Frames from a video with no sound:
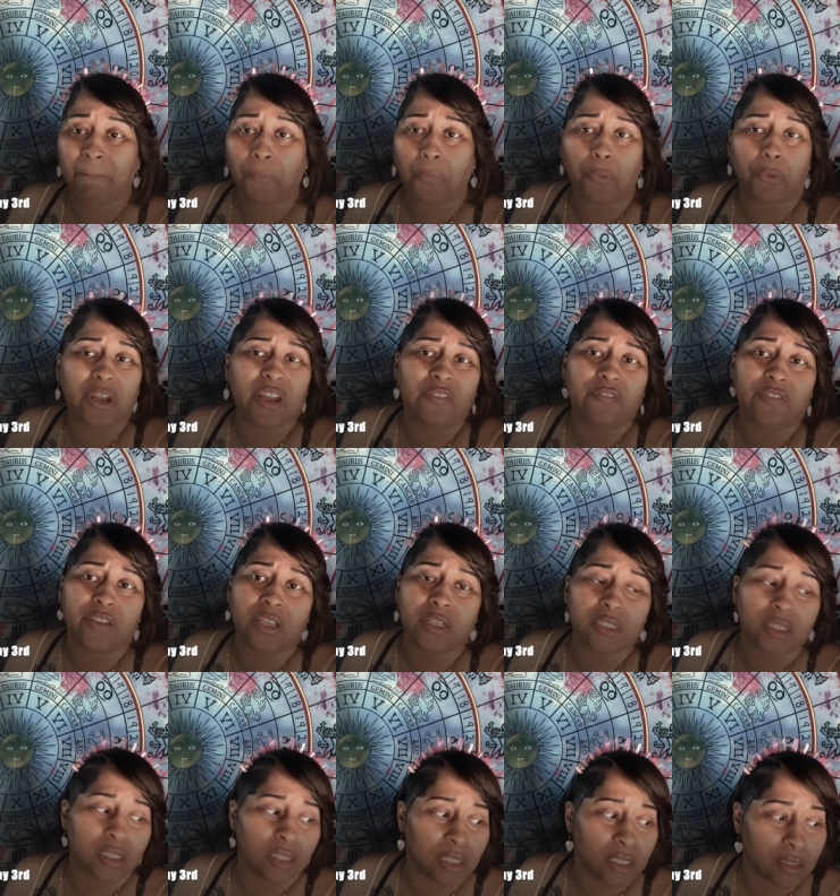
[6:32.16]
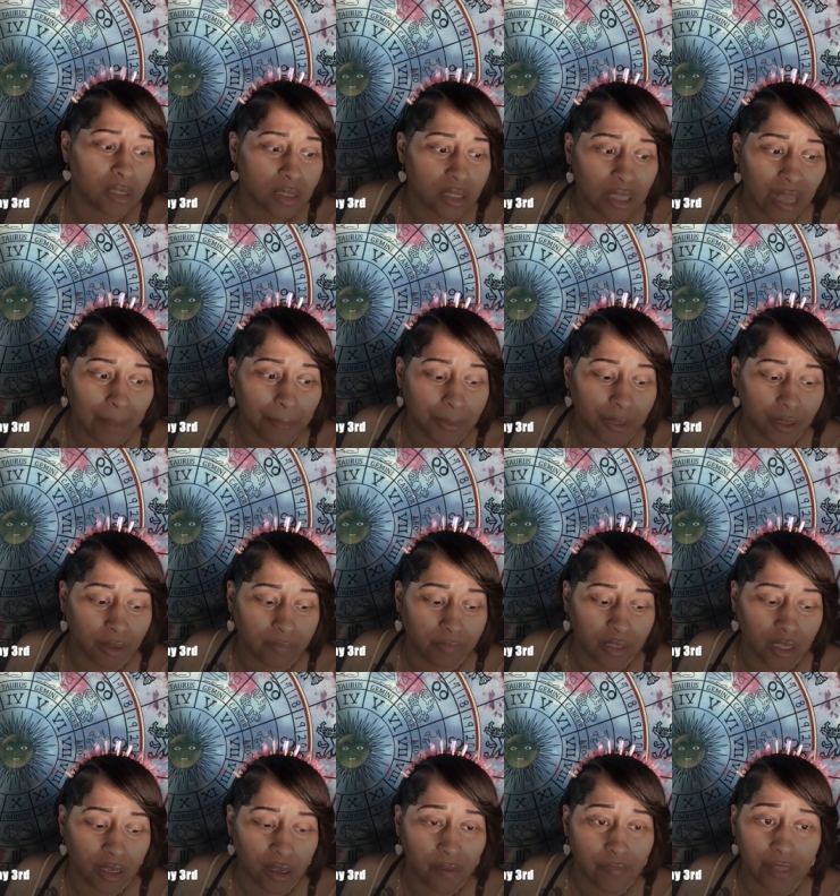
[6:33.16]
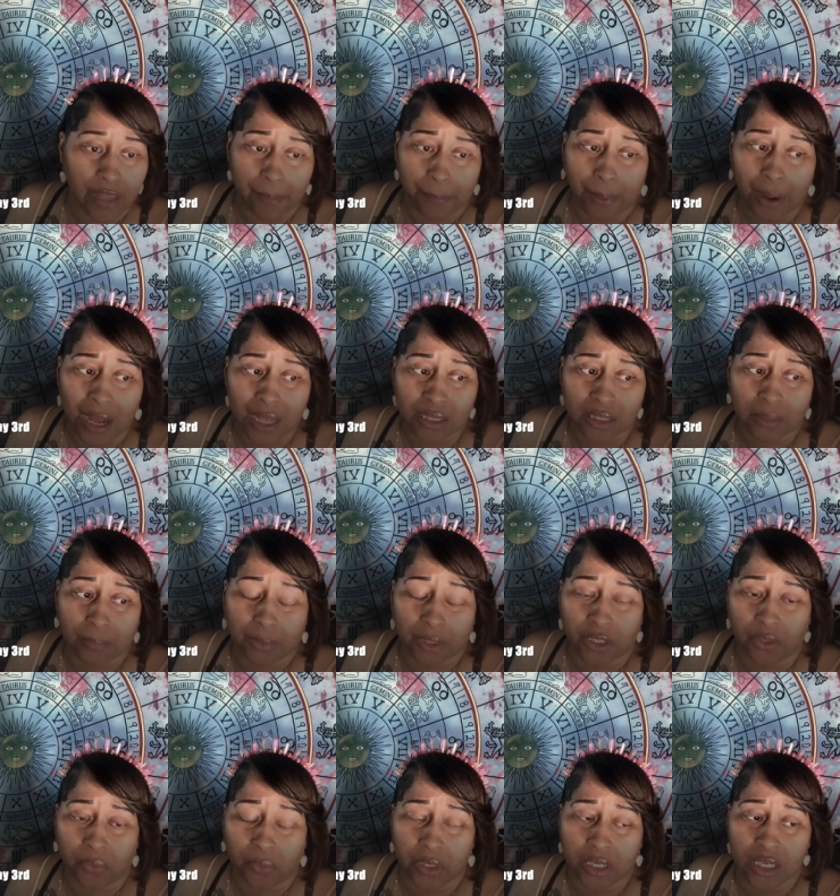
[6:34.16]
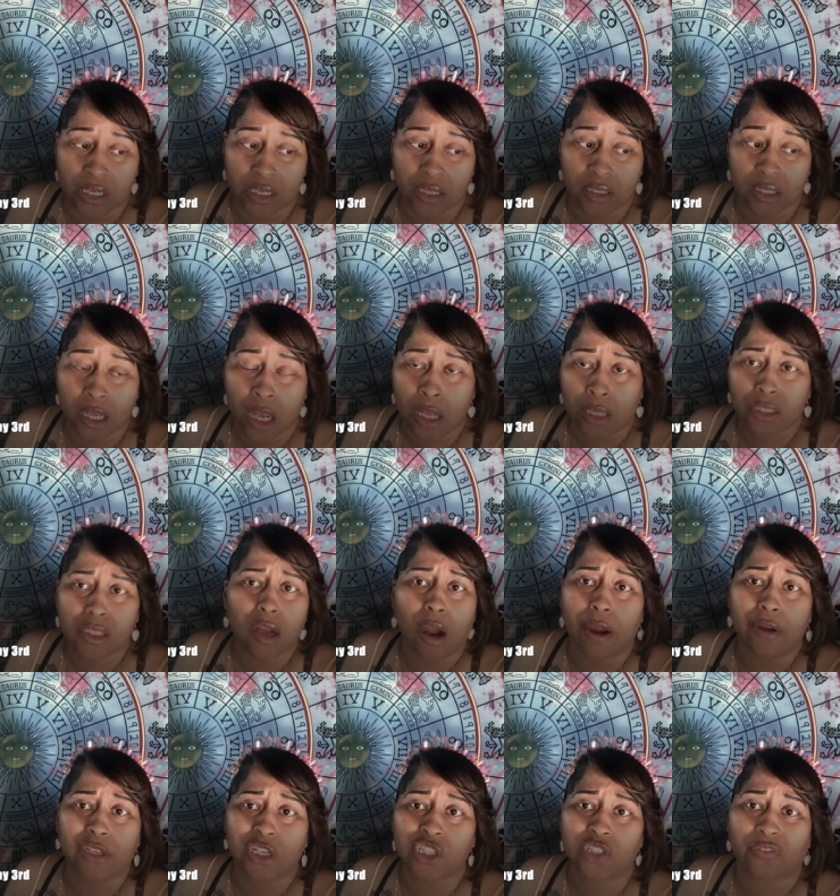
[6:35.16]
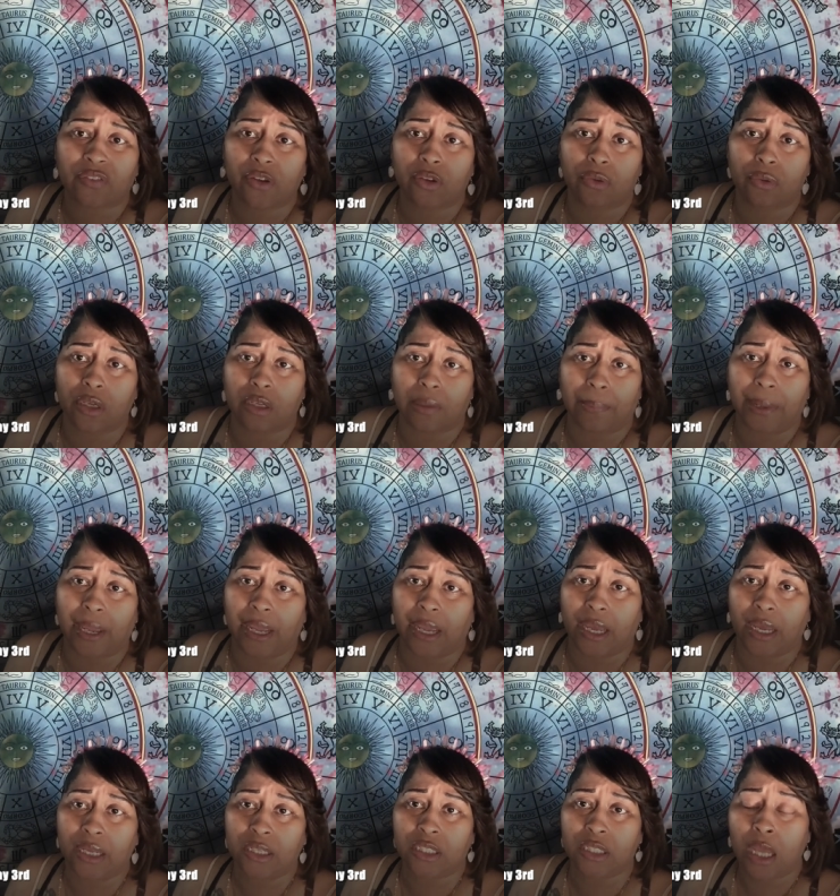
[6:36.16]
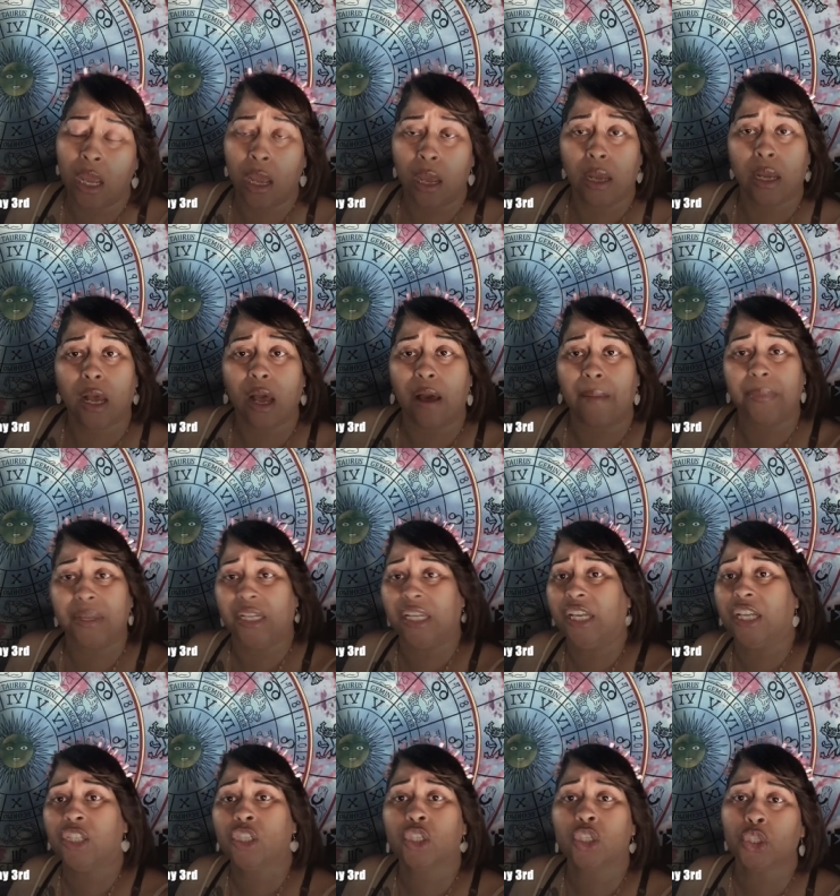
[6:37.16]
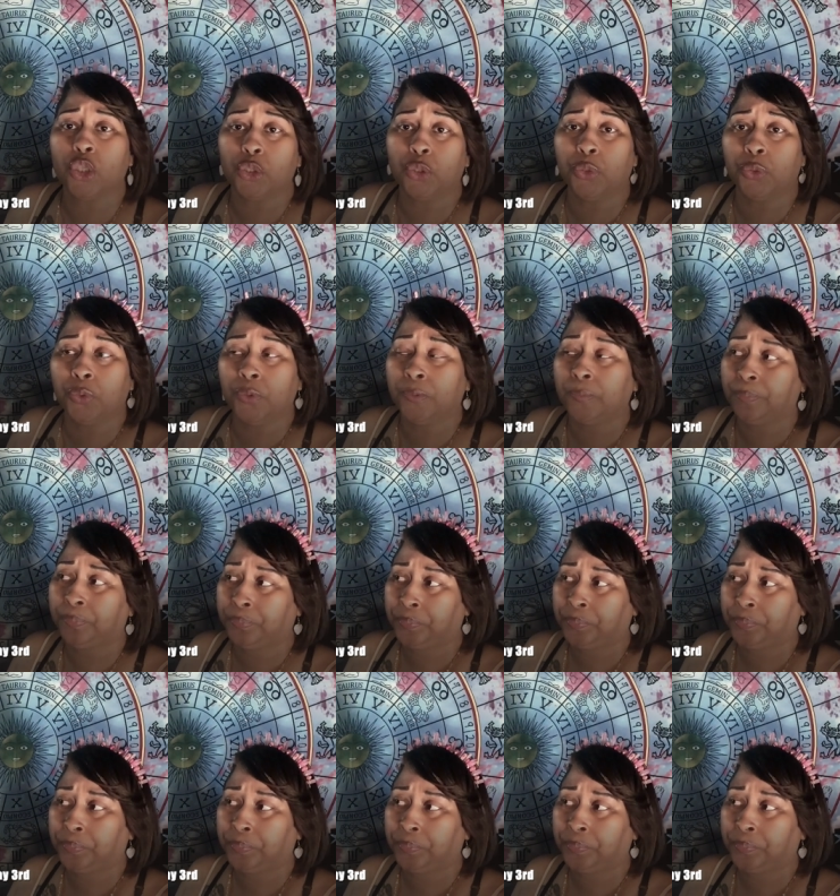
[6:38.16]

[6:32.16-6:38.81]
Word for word: revisiting the topic of love that possibly was tarnished for you in the past, coming into